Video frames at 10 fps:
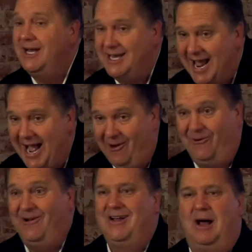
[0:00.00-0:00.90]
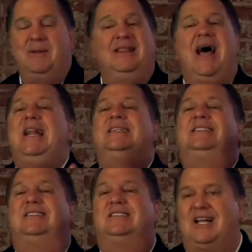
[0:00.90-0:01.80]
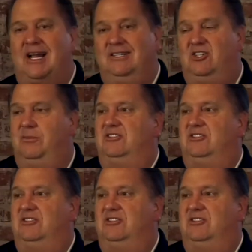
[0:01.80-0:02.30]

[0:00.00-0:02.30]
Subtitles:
now. I mean, that is exciting to me.